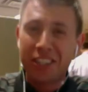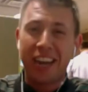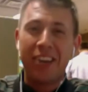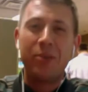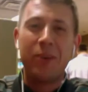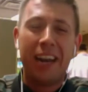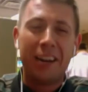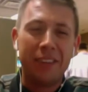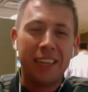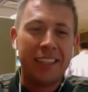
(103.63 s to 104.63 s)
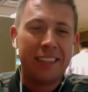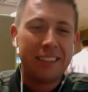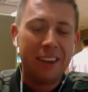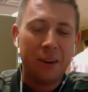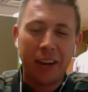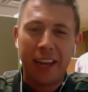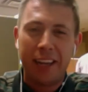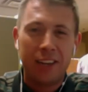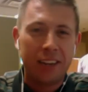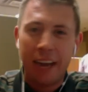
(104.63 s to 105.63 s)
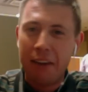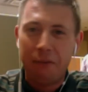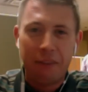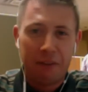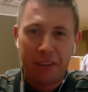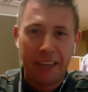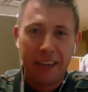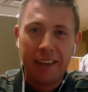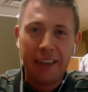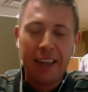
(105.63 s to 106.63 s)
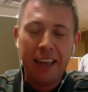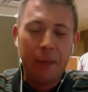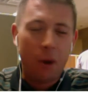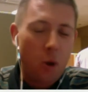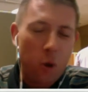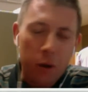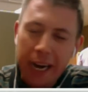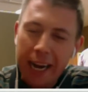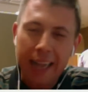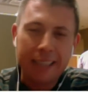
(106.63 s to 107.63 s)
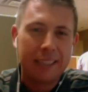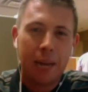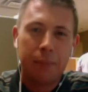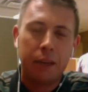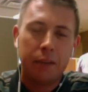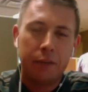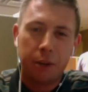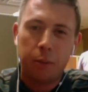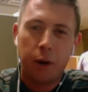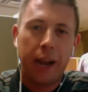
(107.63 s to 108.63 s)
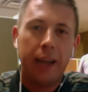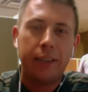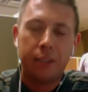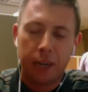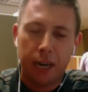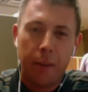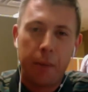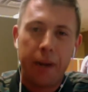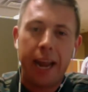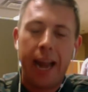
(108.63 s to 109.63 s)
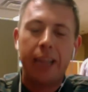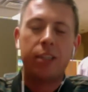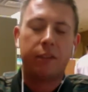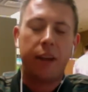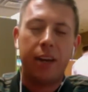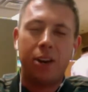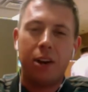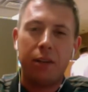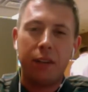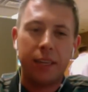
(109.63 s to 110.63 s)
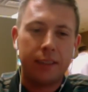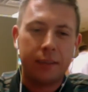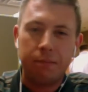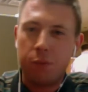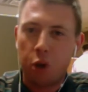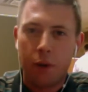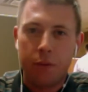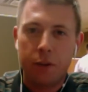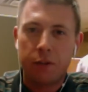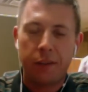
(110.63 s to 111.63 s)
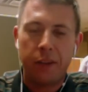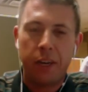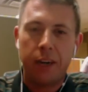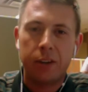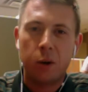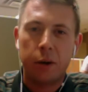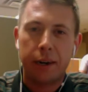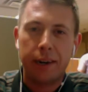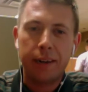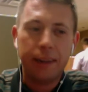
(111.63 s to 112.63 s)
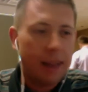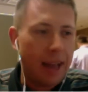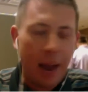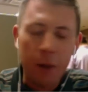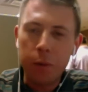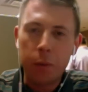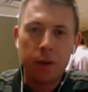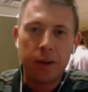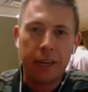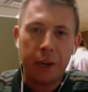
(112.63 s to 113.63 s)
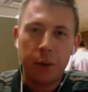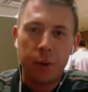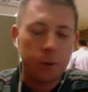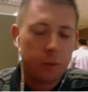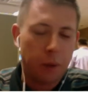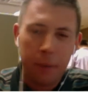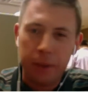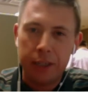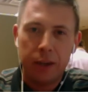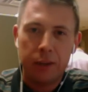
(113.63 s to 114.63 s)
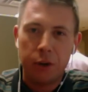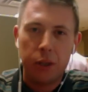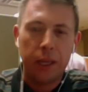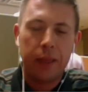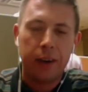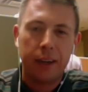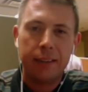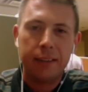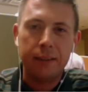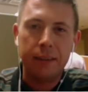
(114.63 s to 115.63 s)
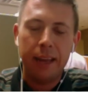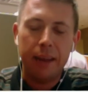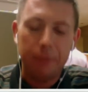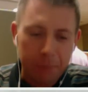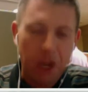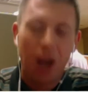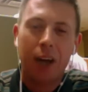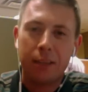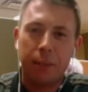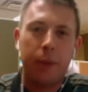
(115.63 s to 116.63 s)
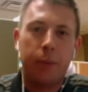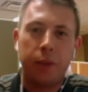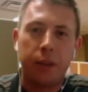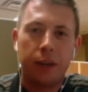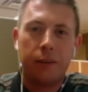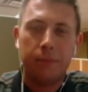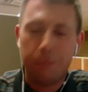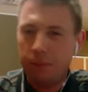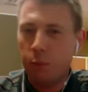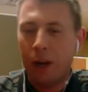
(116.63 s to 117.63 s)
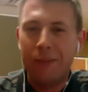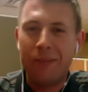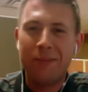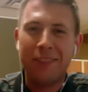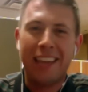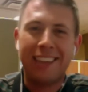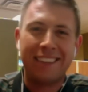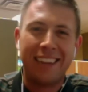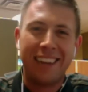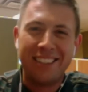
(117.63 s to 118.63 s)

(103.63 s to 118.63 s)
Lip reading: I do have is, okay, you're not 50, and the whole concept of your brand, your company, Age Defying Golf, is golfers 50 years and older. How in the world can you, who's probably in your early 30s, talk to people that are, well, Les's age?